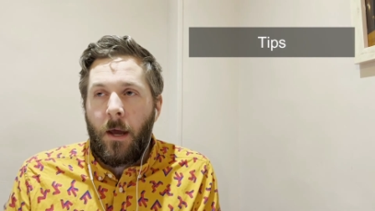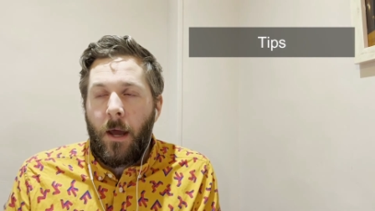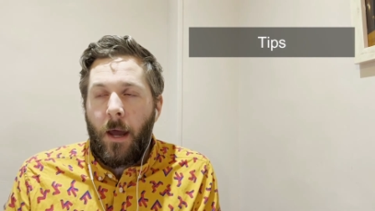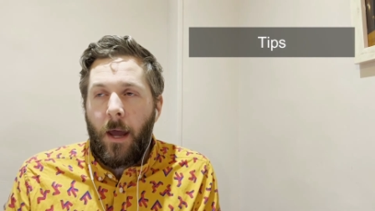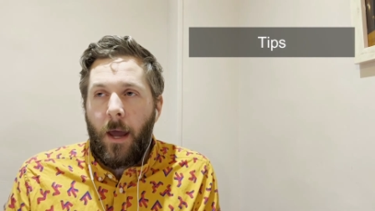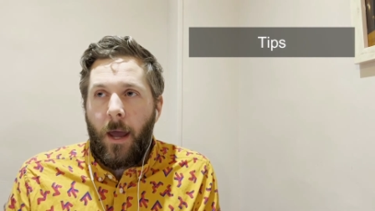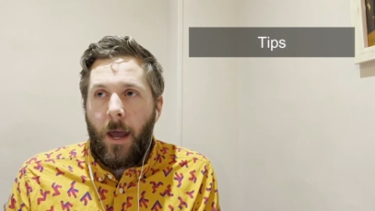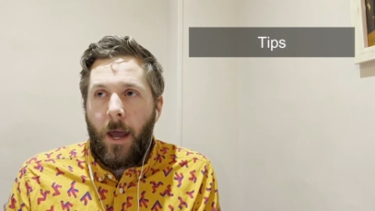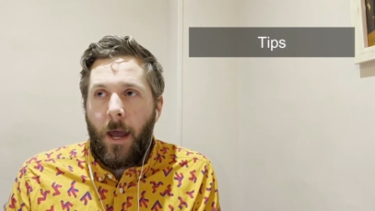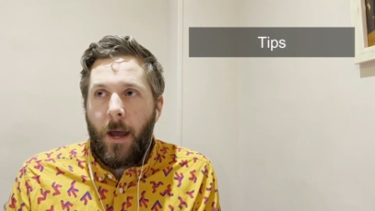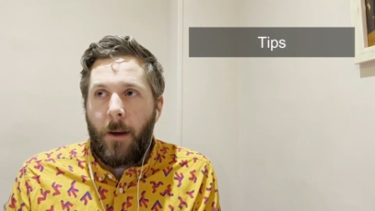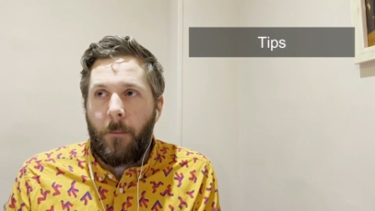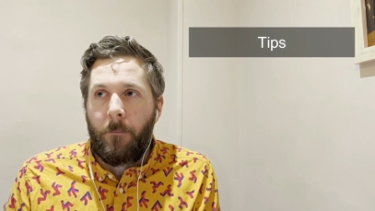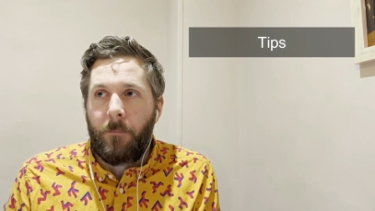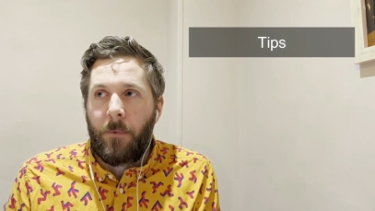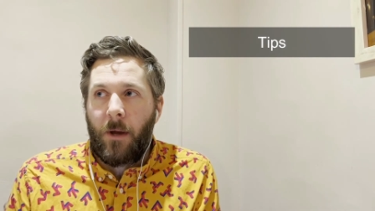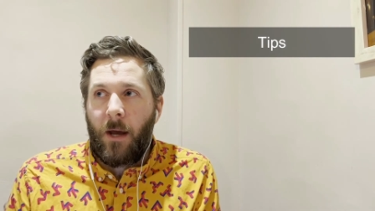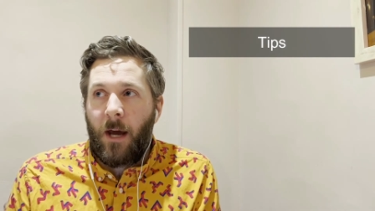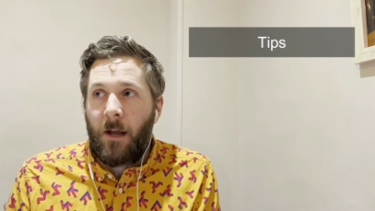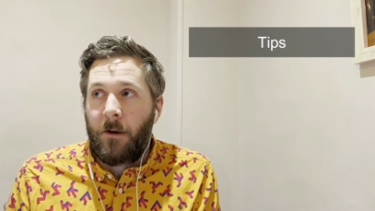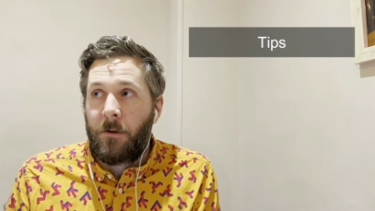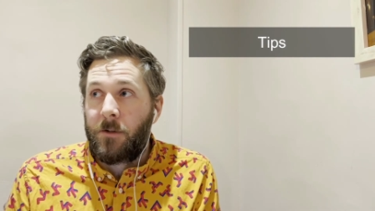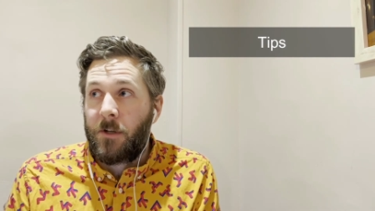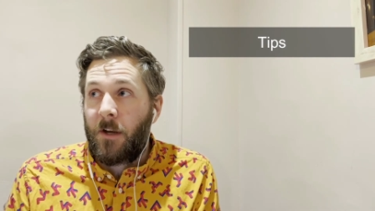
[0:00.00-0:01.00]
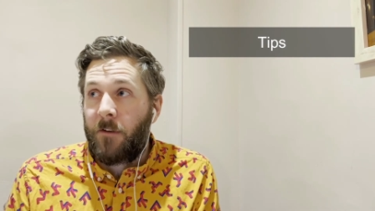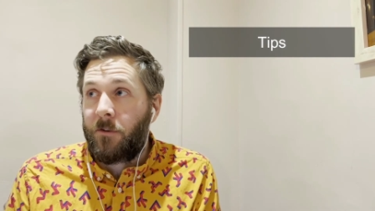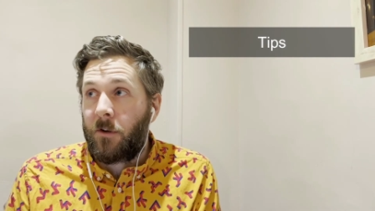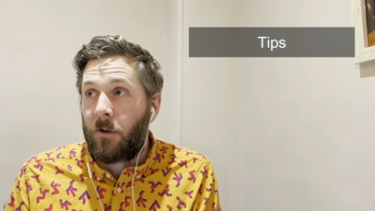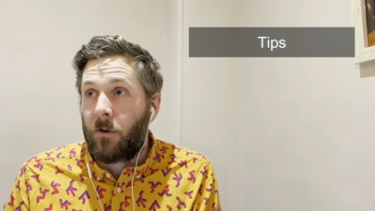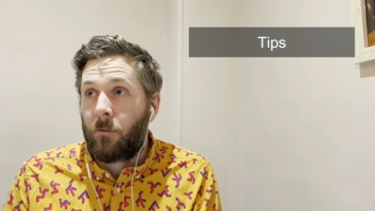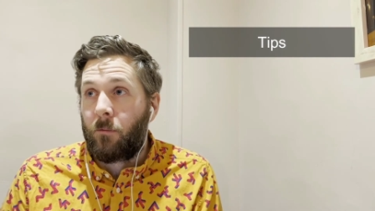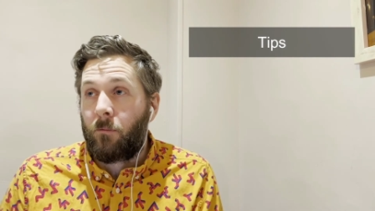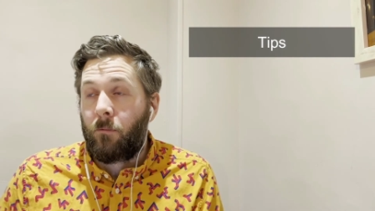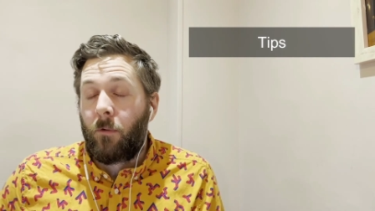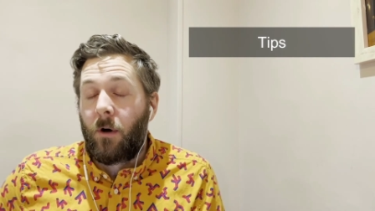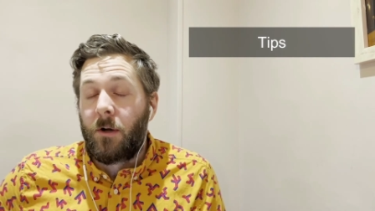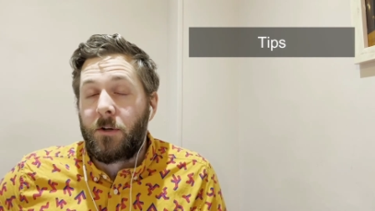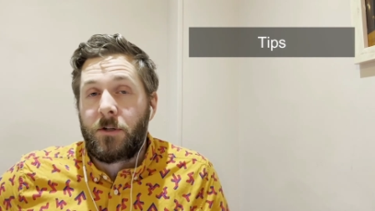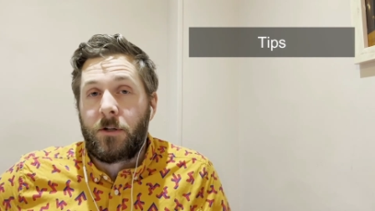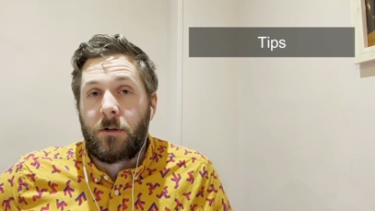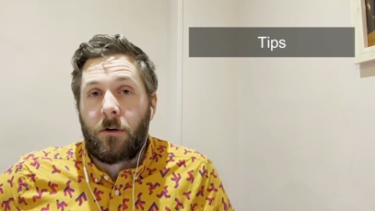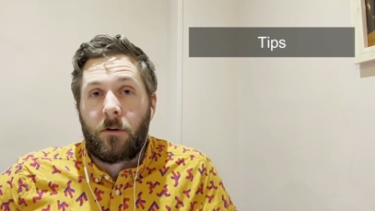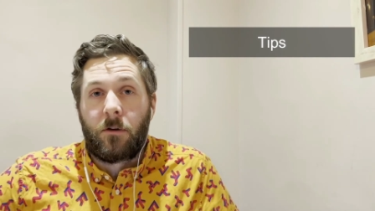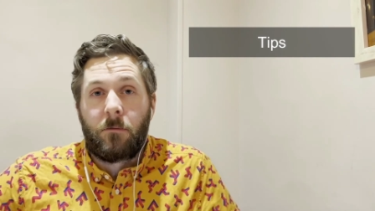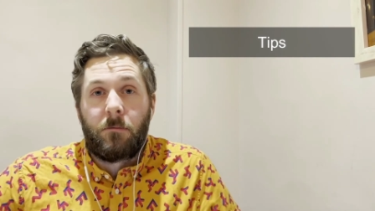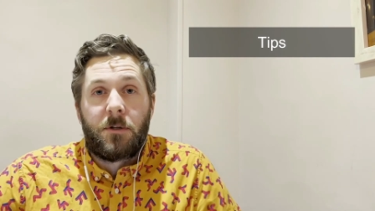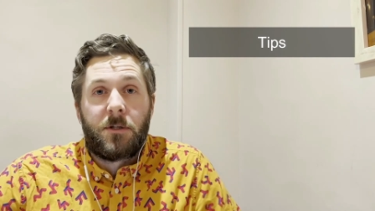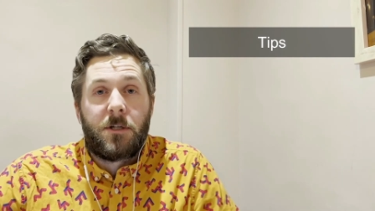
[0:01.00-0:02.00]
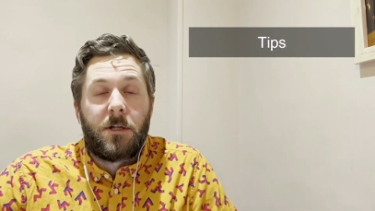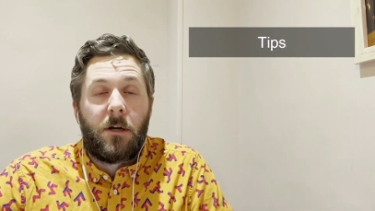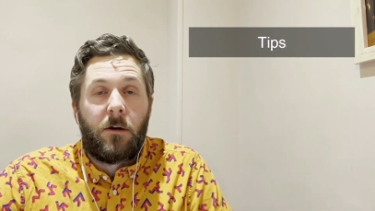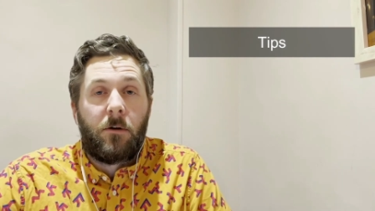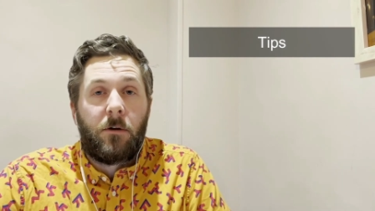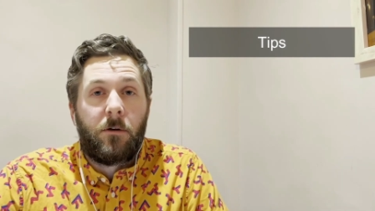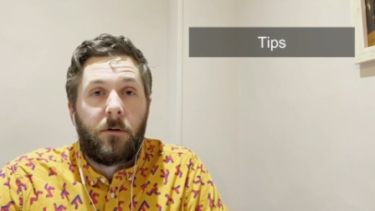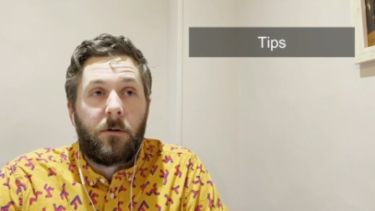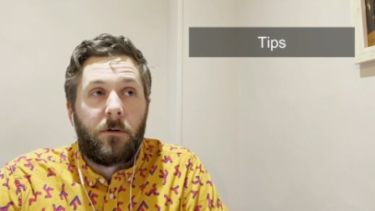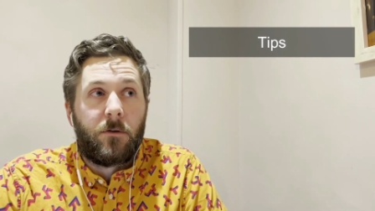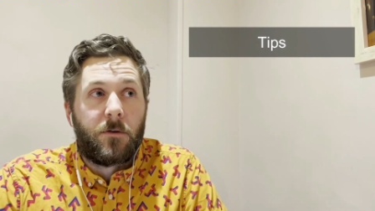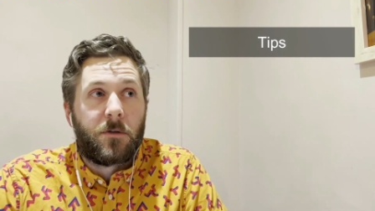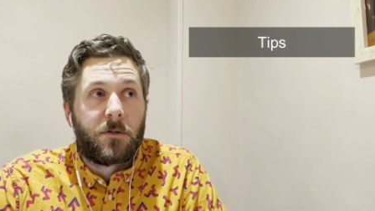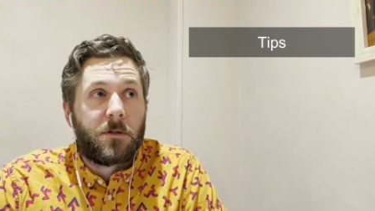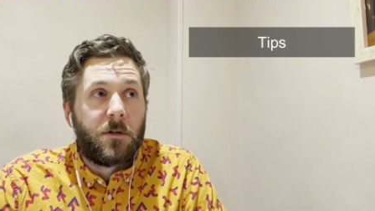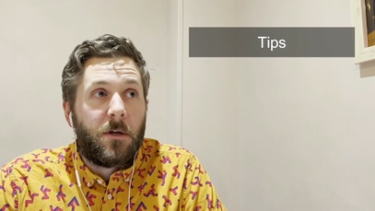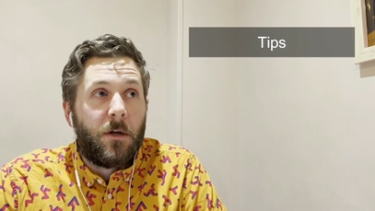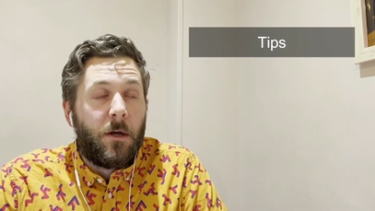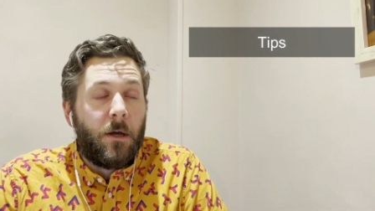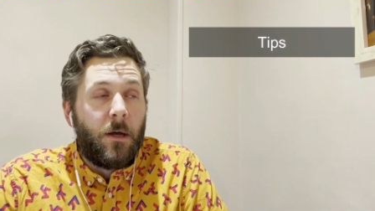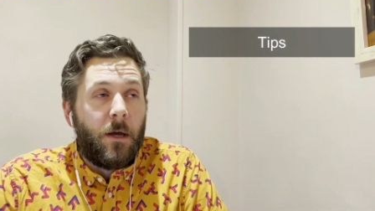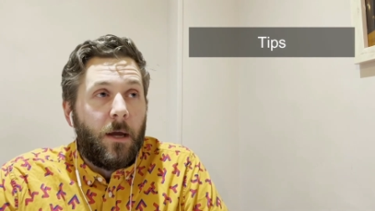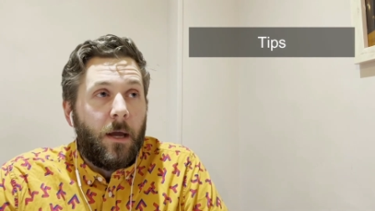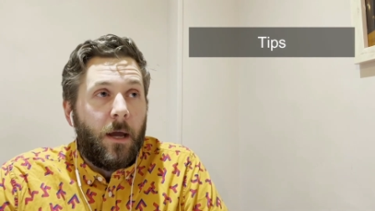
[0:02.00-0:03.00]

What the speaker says: And if you're watching other materials